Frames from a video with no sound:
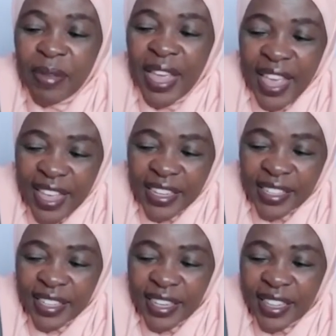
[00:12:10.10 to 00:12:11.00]
heat,
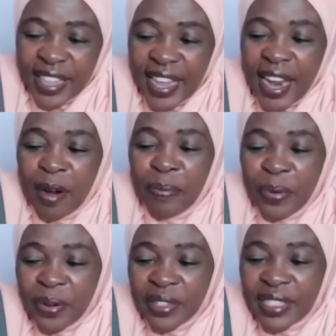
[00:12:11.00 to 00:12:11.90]
then I'll
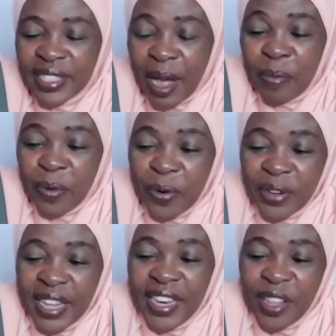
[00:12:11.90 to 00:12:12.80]
put some
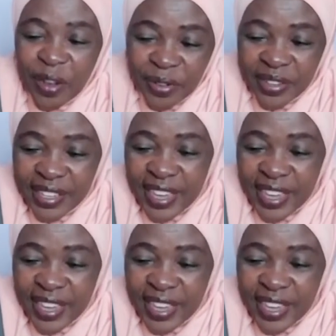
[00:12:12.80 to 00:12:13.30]
wood in you.